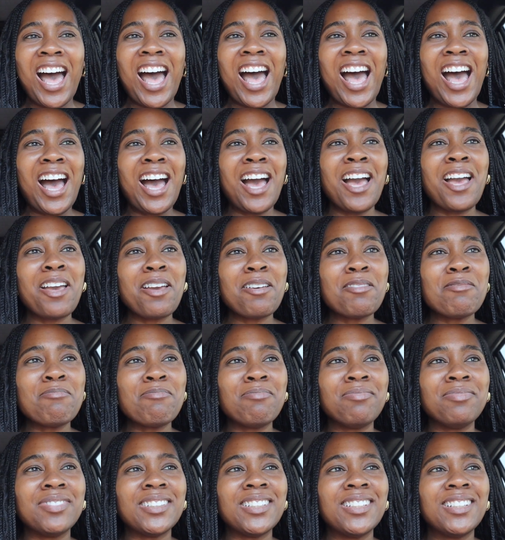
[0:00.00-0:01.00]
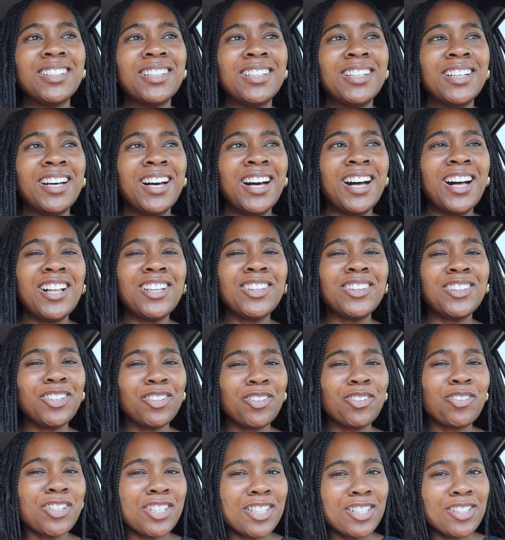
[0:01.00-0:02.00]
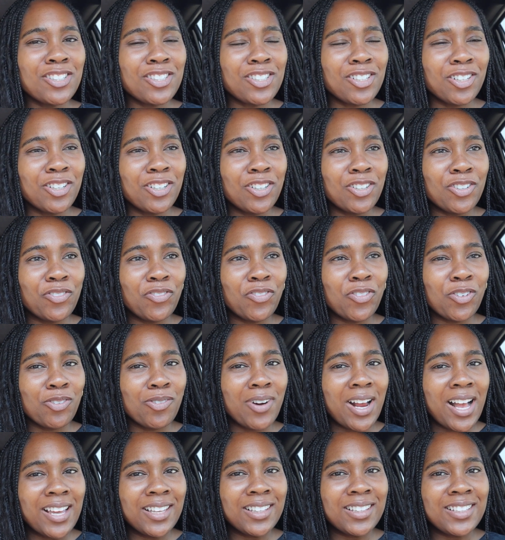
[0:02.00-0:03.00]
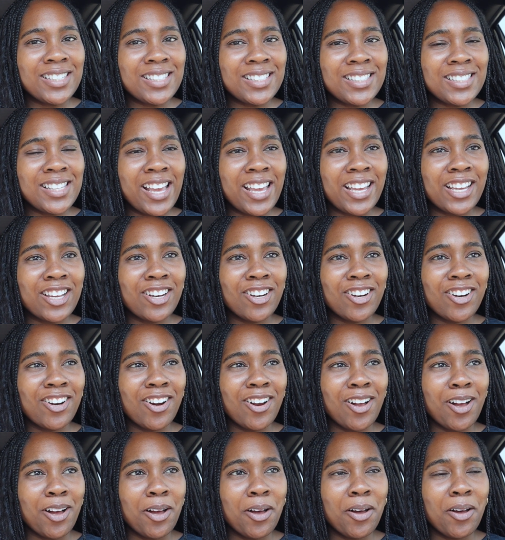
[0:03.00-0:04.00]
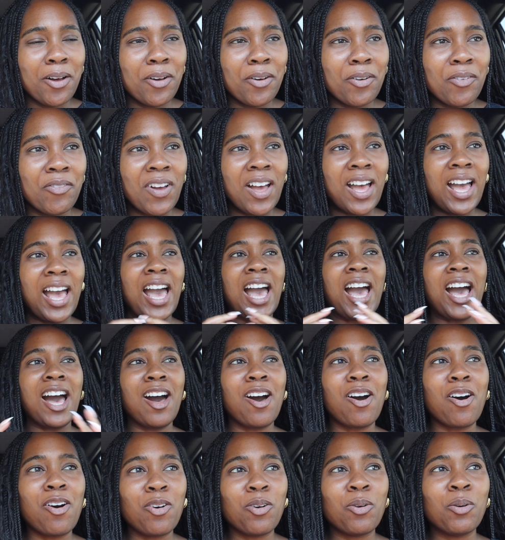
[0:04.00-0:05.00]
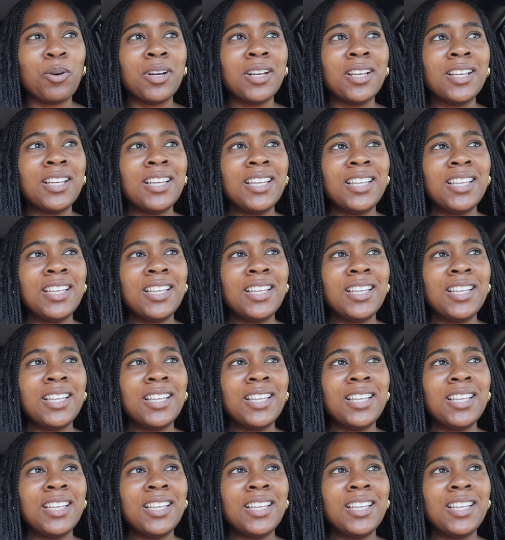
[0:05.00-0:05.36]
I'm a little concerned for Riley Sager of how